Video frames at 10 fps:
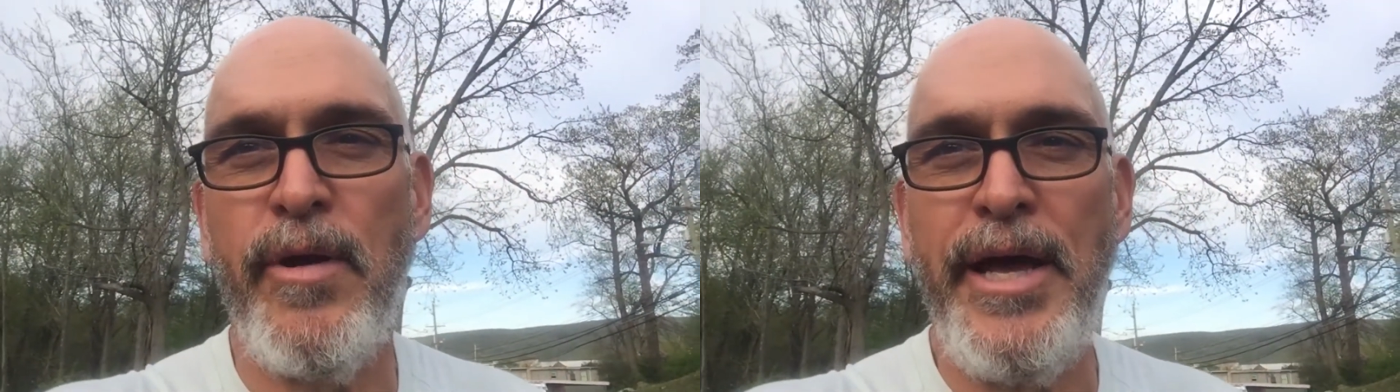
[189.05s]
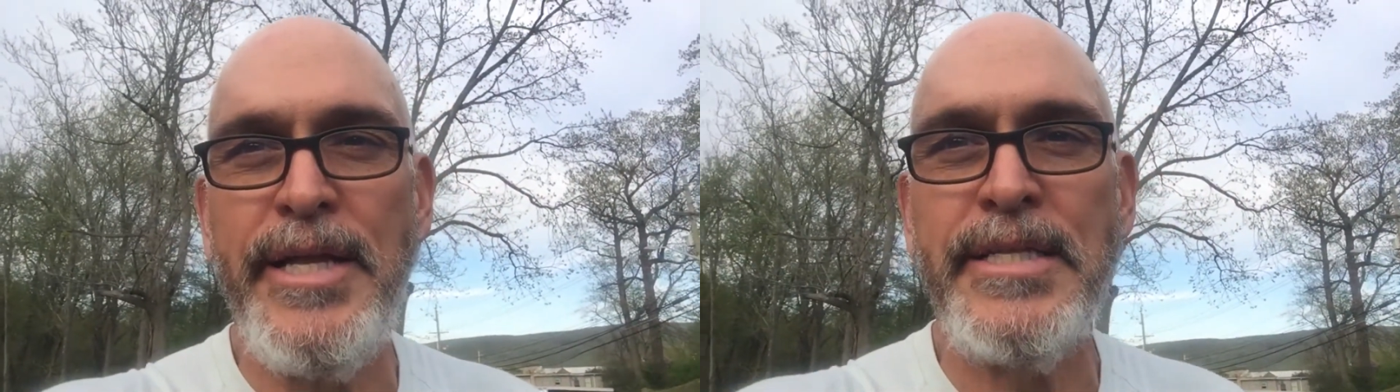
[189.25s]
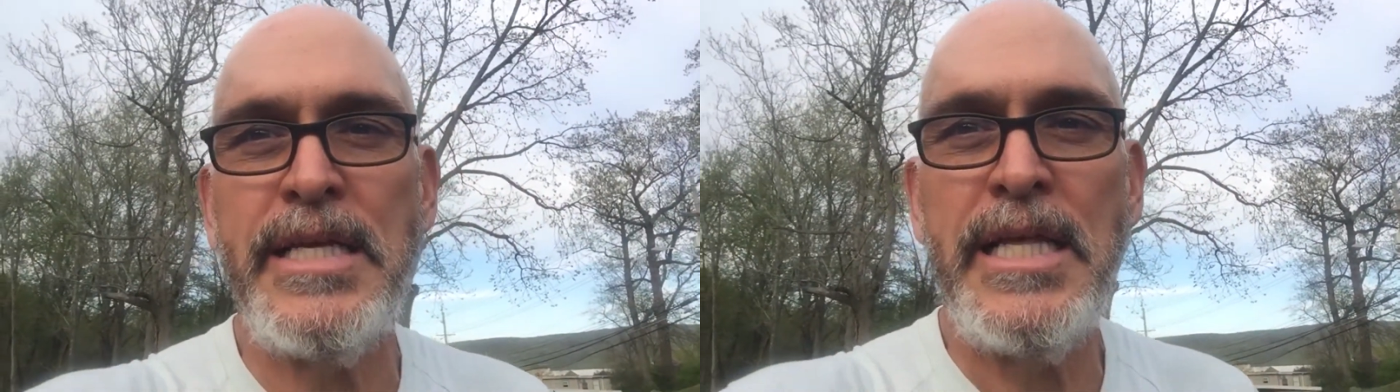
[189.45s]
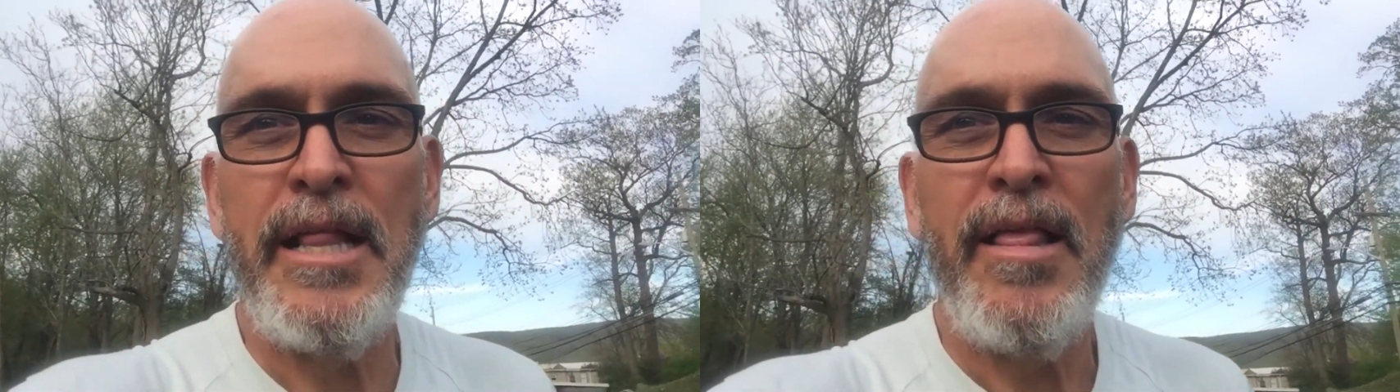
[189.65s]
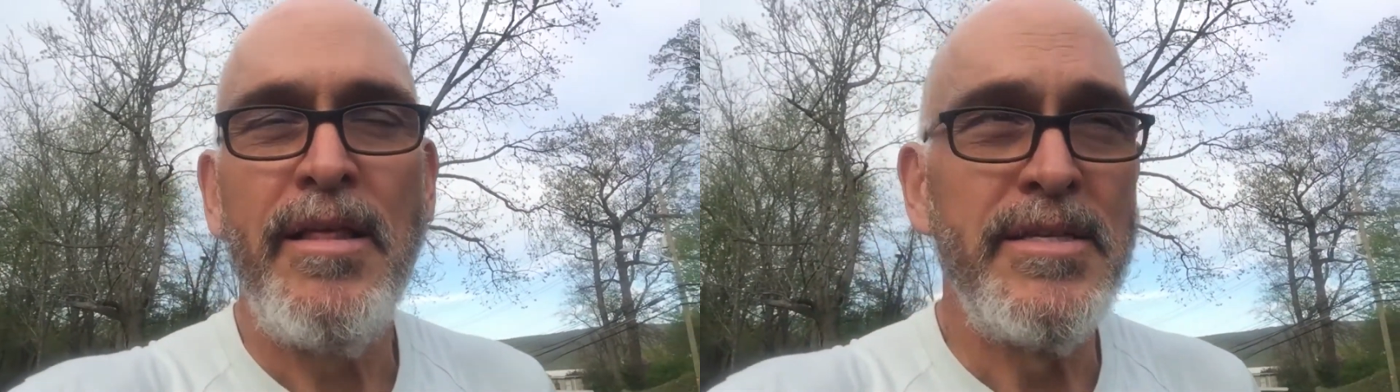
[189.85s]
rate.
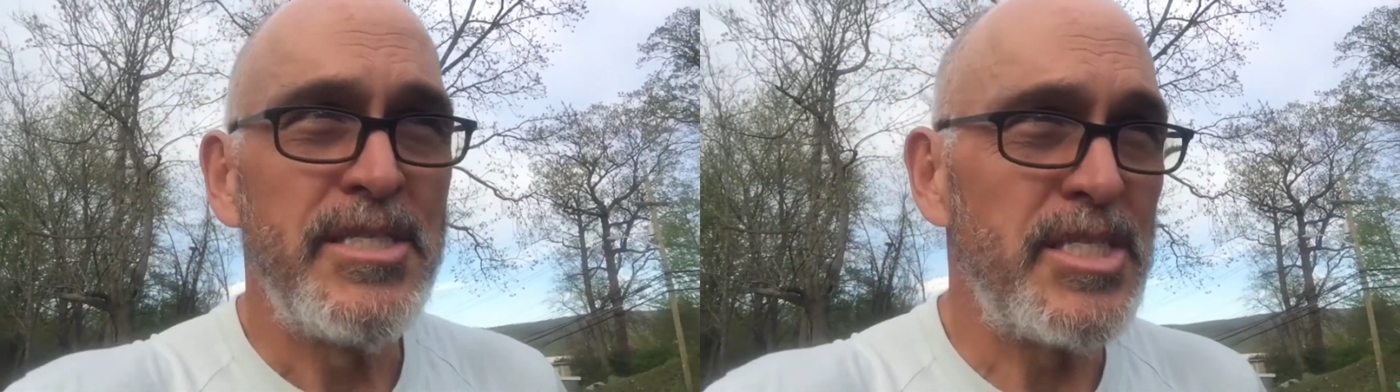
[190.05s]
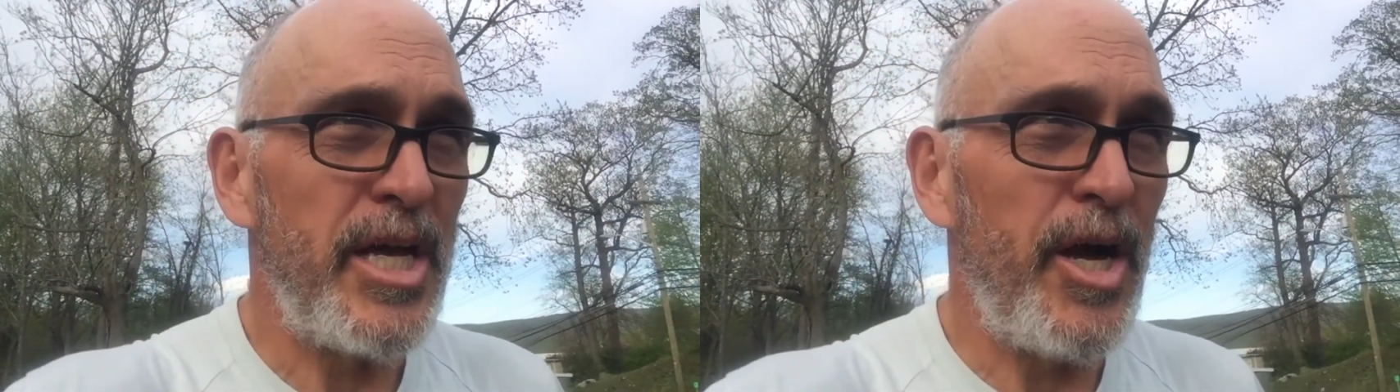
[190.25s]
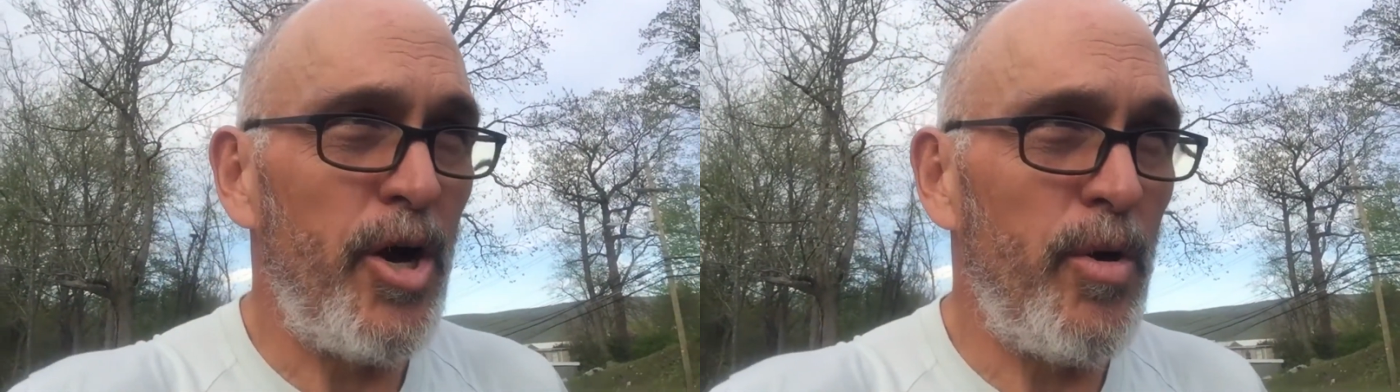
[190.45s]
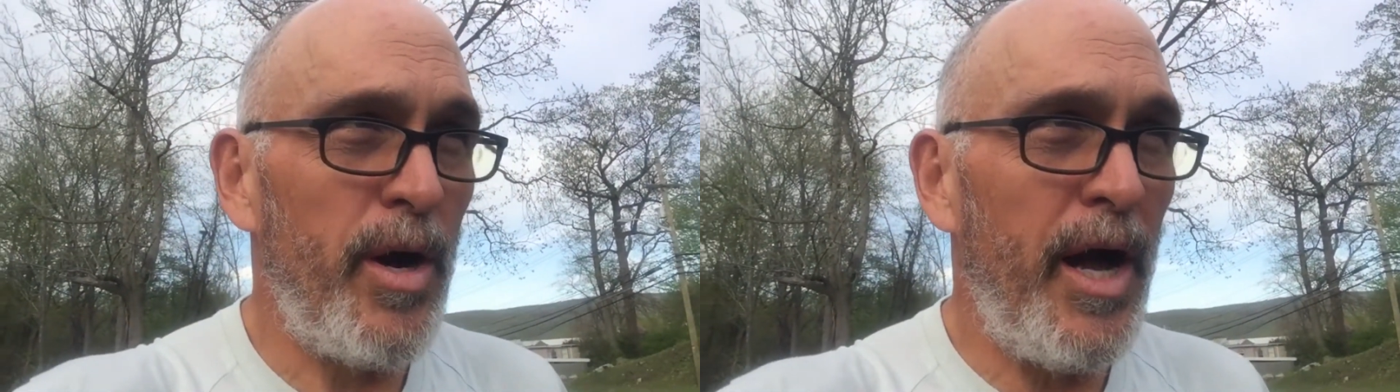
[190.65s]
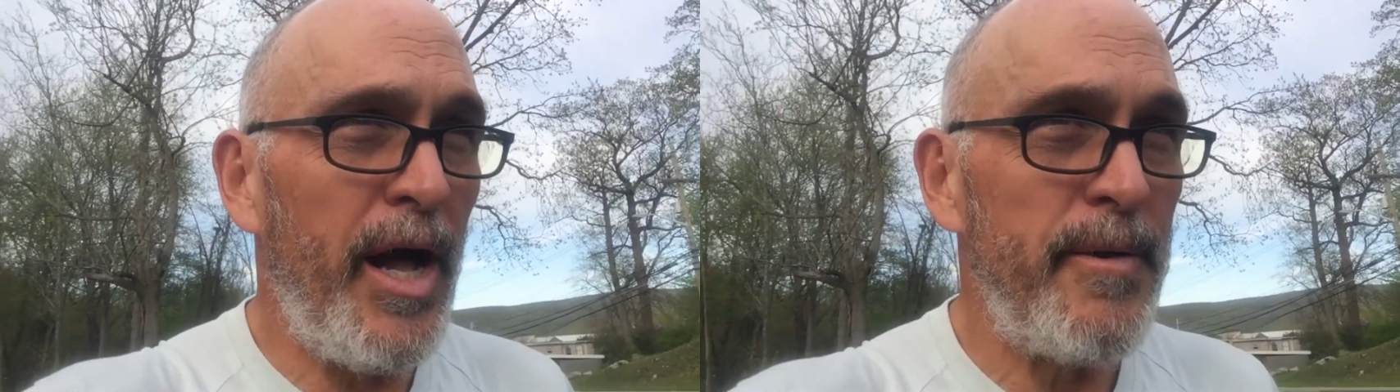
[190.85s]

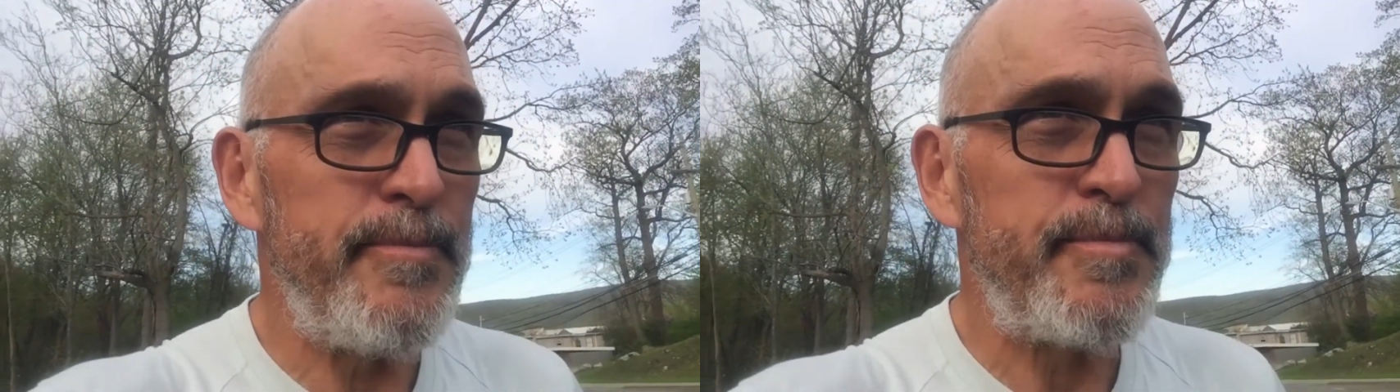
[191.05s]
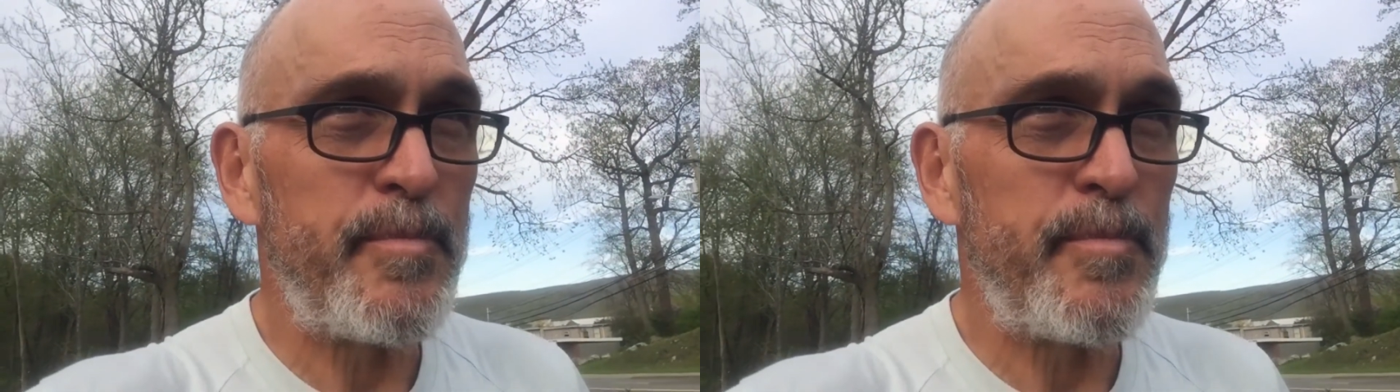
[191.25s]
So